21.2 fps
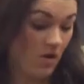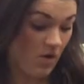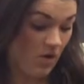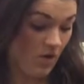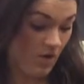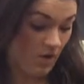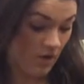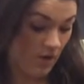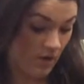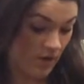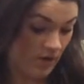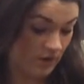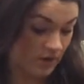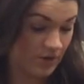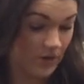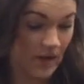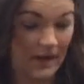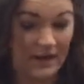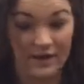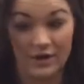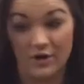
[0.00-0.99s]
or
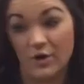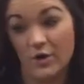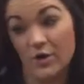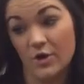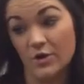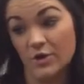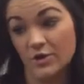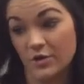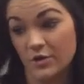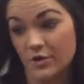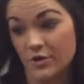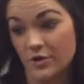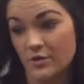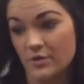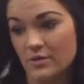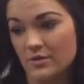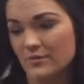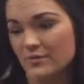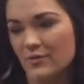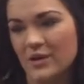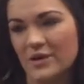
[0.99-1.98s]
I could hurt you,
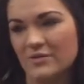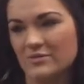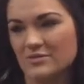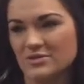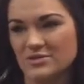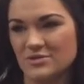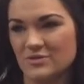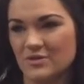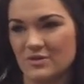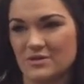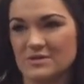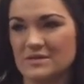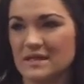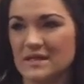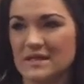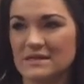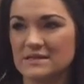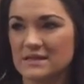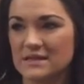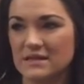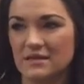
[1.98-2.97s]
and we don't do those
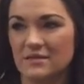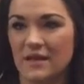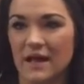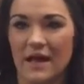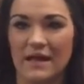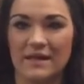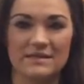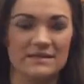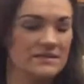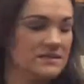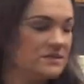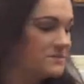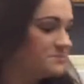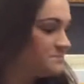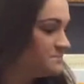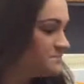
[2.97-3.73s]
things in class.